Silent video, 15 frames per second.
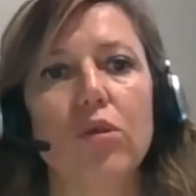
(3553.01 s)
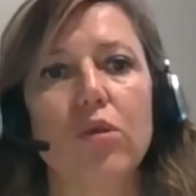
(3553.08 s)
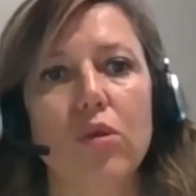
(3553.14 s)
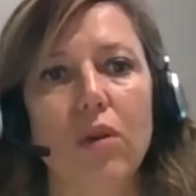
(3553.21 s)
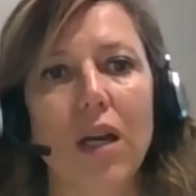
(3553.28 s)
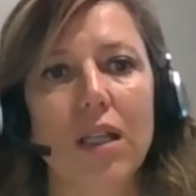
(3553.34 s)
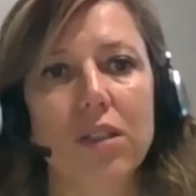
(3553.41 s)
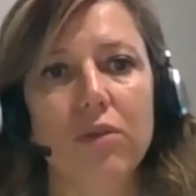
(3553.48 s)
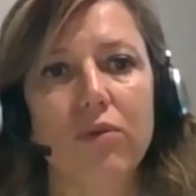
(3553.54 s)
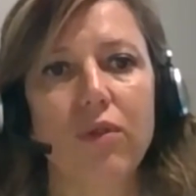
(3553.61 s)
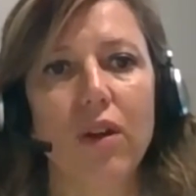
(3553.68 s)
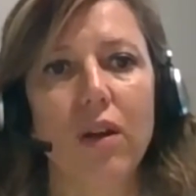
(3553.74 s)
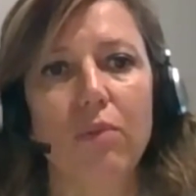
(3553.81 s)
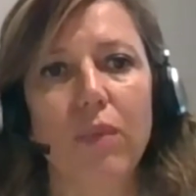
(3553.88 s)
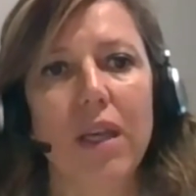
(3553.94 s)
to
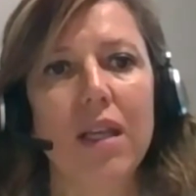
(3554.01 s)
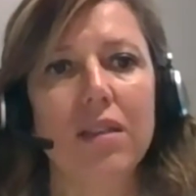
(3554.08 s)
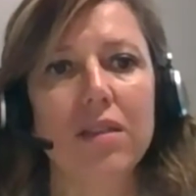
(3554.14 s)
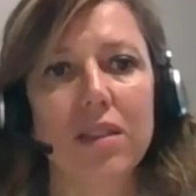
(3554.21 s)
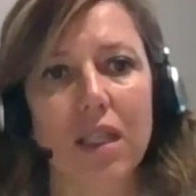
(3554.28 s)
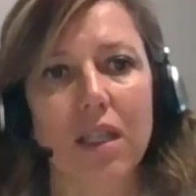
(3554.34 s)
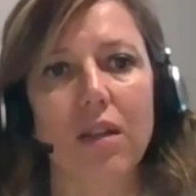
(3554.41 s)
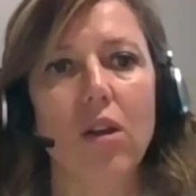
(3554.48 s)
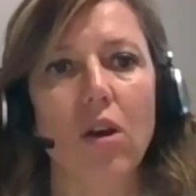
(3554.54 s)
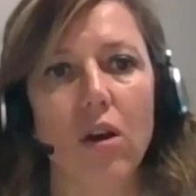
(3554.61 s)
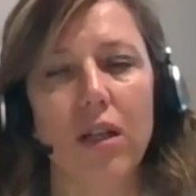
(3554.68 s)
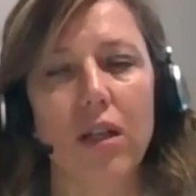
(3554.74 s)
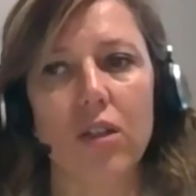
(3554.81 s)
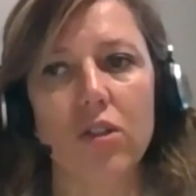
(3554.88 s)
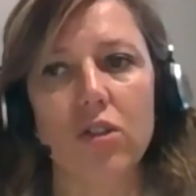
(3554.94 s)
transfer means and
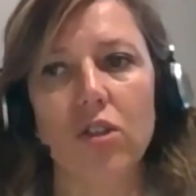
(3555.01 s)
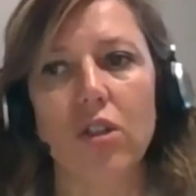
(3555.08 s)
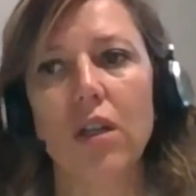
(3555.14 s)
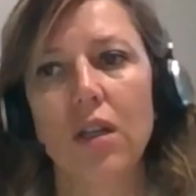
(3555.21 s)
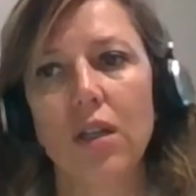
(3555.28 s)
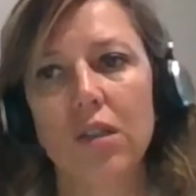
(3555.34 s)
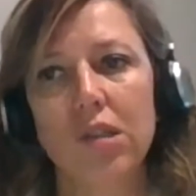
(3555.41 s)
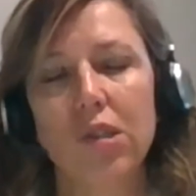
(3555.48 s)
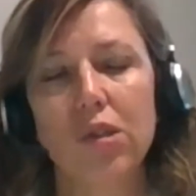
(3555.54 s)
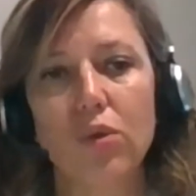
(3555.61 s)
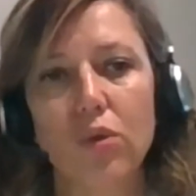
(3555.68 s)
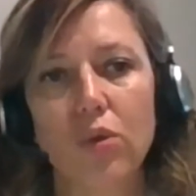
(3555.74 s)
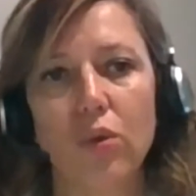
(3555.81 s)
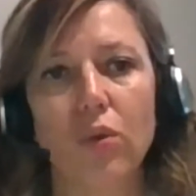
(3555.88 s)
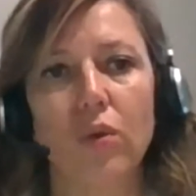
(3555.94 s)
knowledge
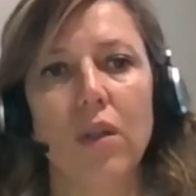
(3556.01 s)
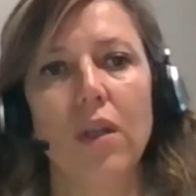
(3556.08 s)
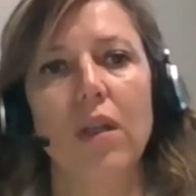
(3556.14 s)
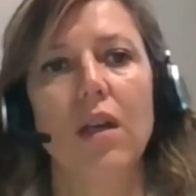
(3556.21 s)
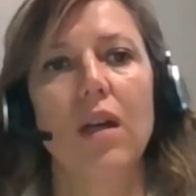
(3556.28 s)
to